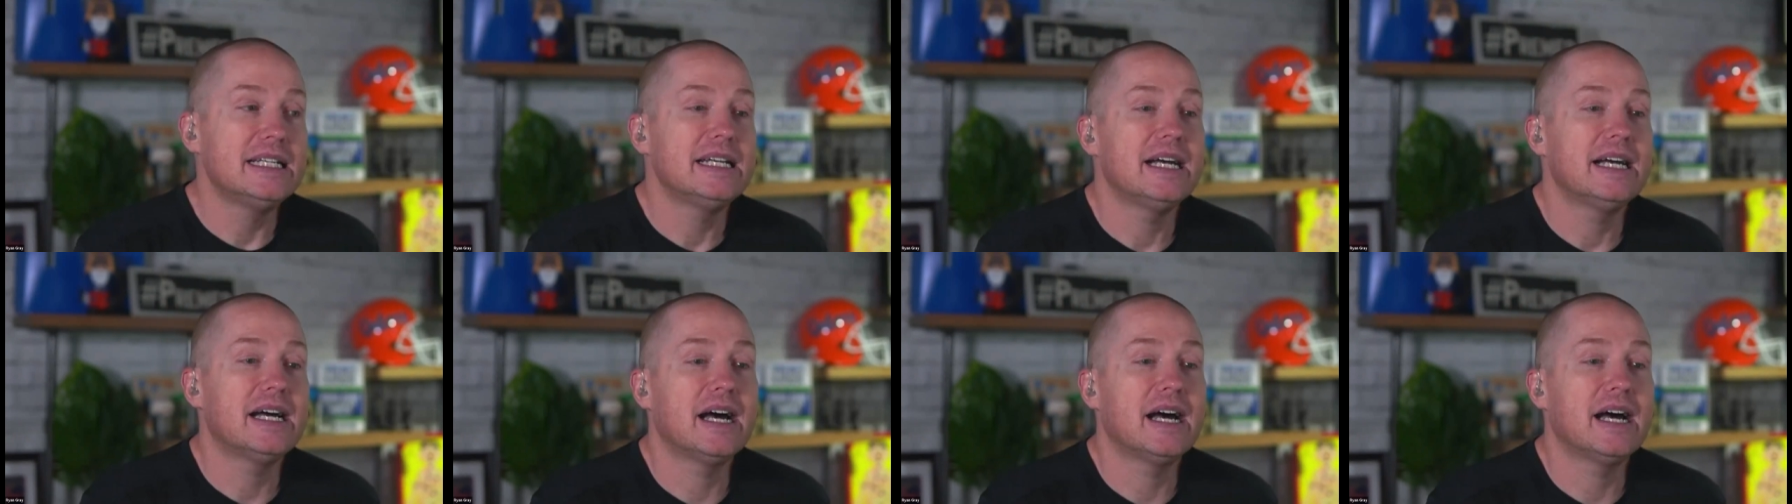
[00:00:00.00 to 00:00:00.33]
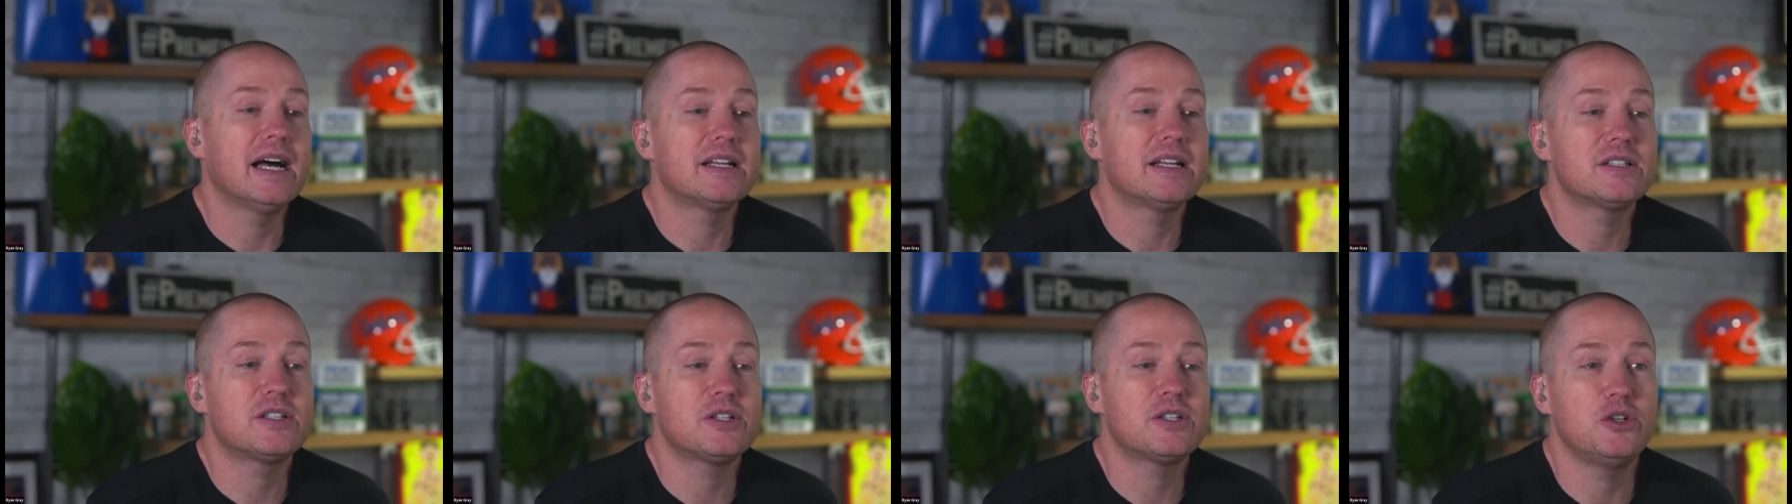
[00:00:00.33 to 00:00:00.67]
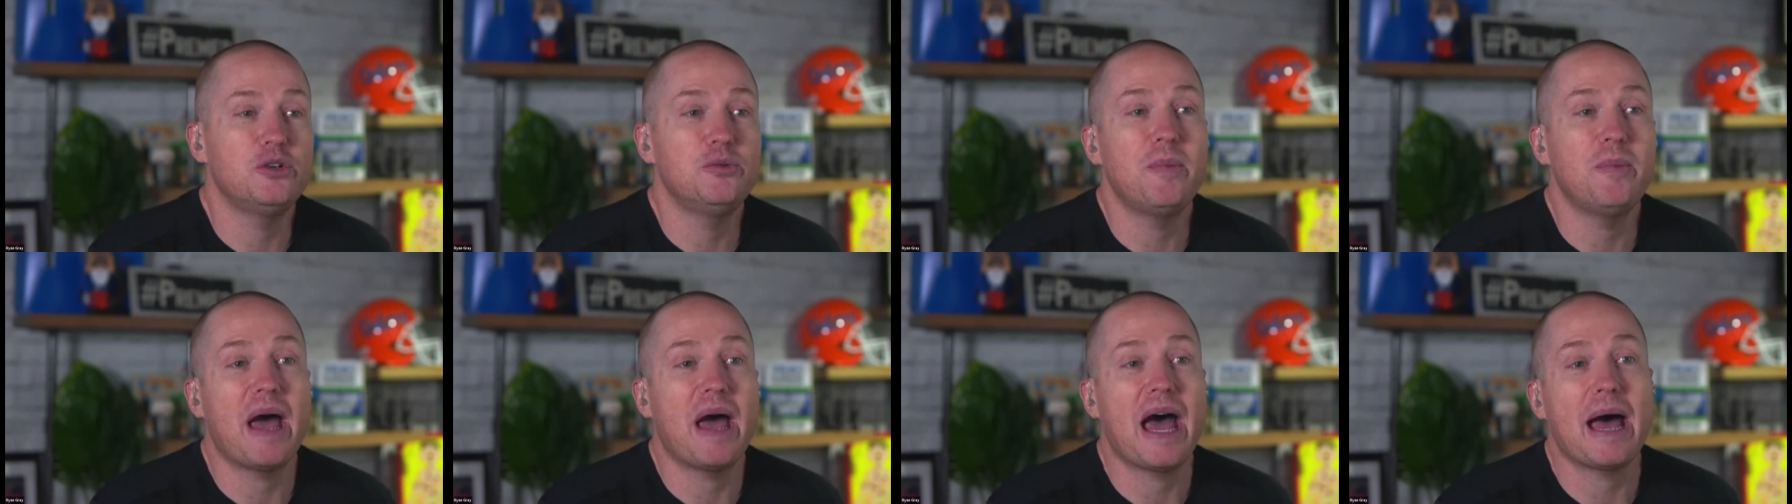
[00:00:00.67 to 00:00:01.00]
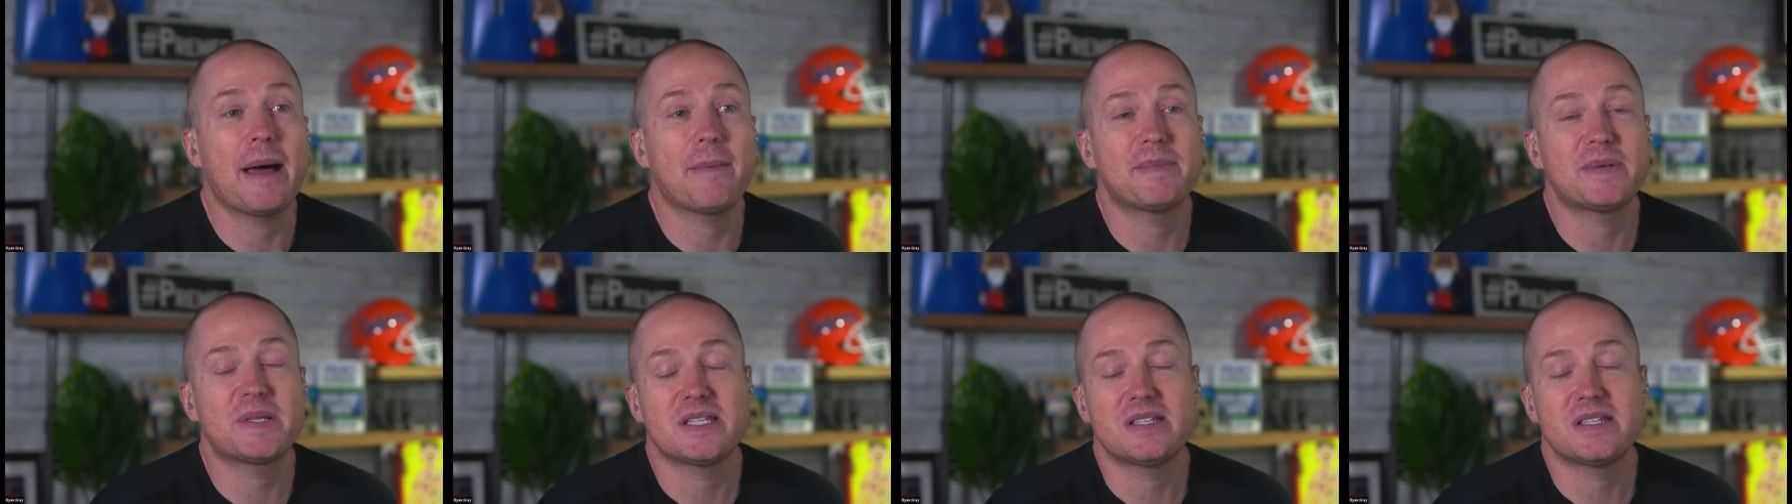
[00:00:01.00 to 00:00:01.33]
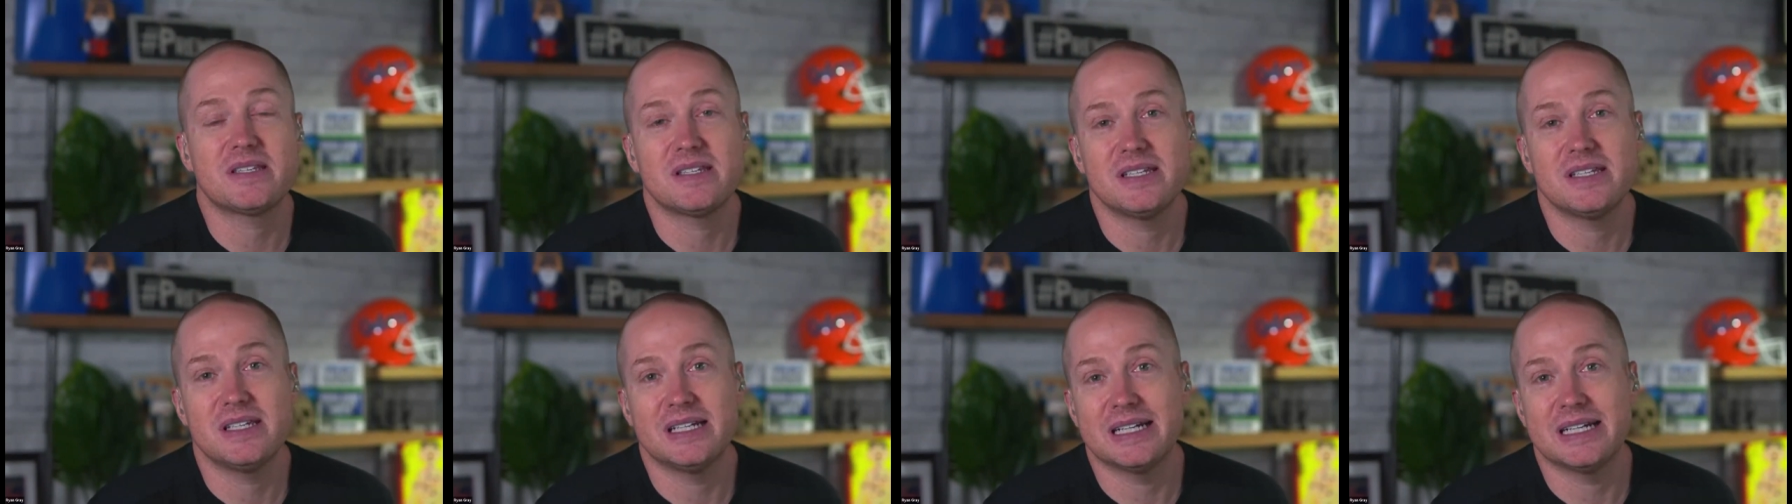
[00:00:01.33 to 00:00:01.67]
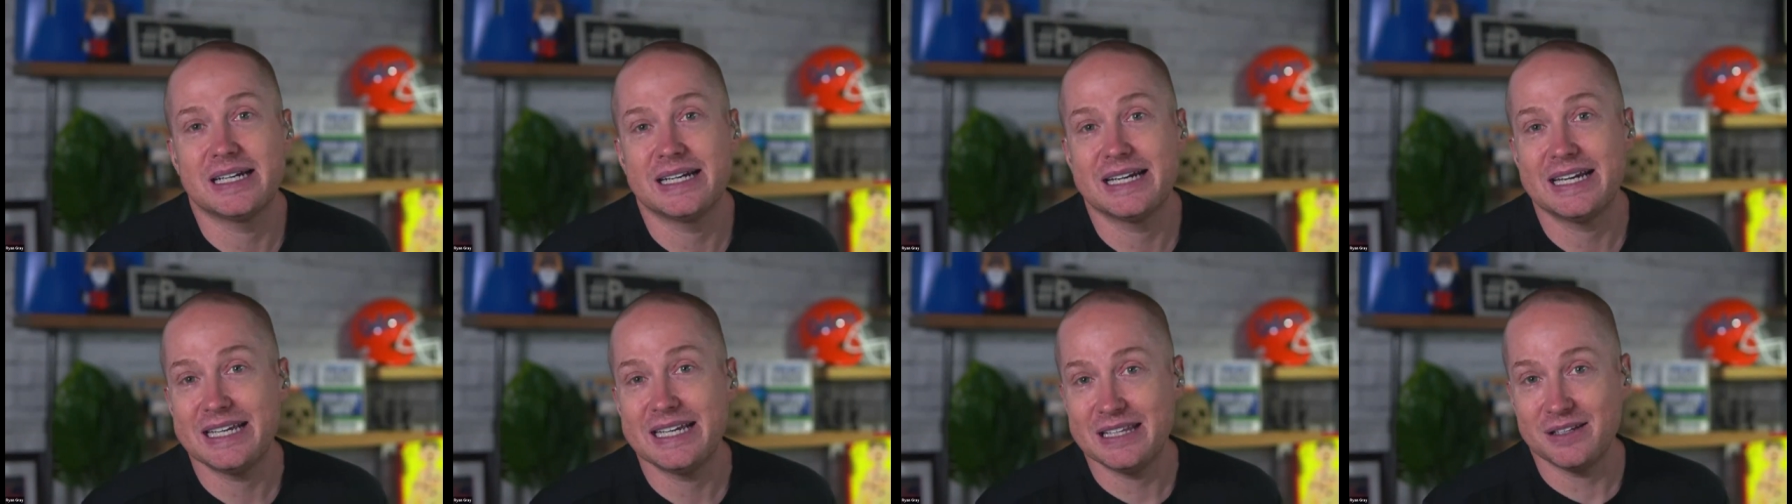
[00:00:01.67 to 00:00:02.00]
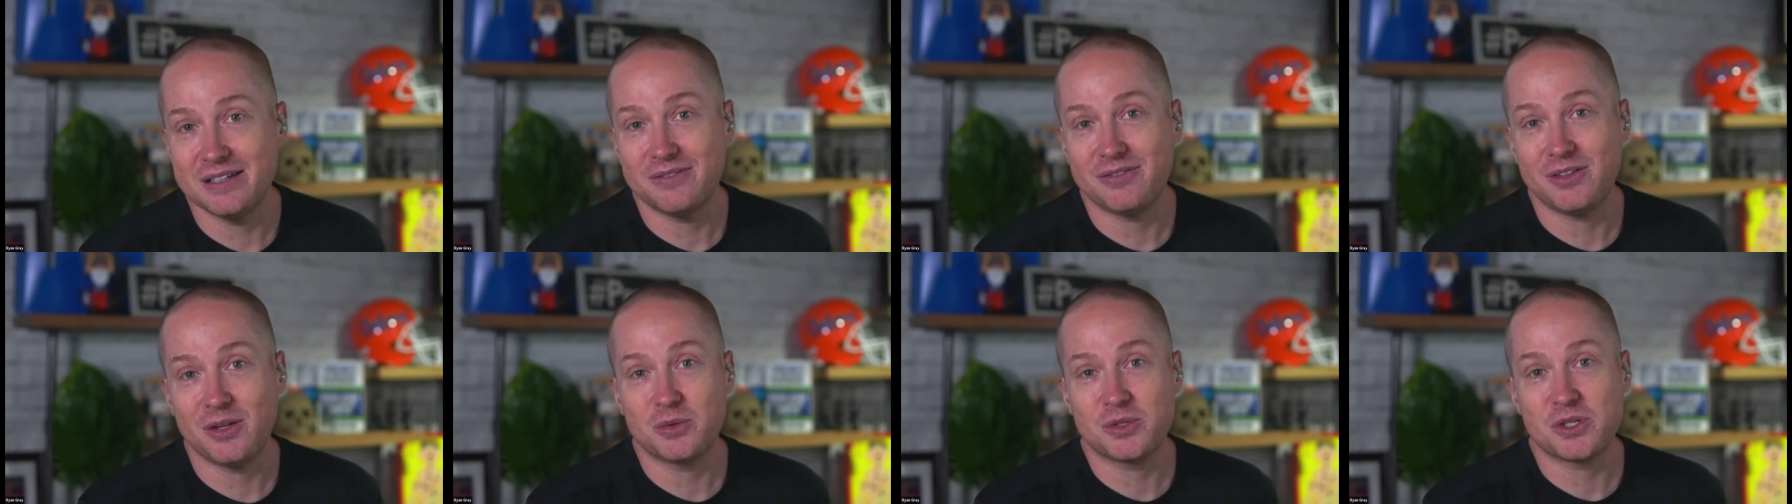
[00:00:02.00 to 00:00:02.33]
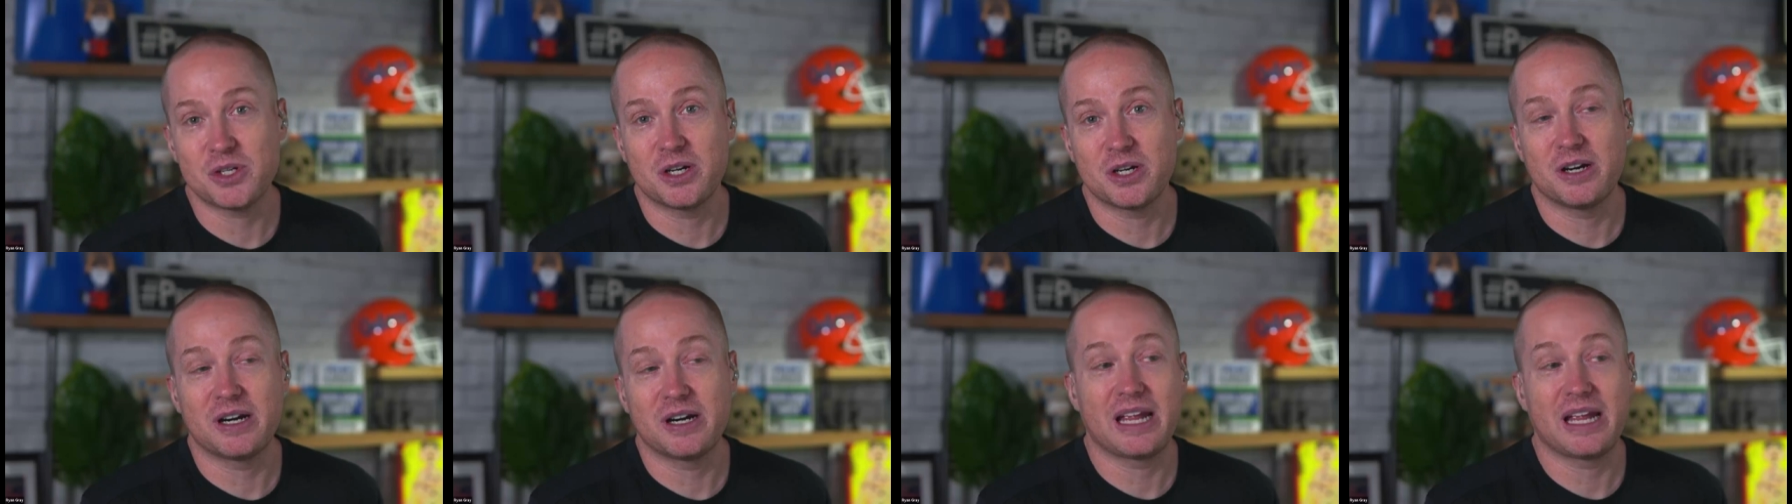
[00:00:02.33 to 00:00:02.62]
uh, to Mappd uh, in the future.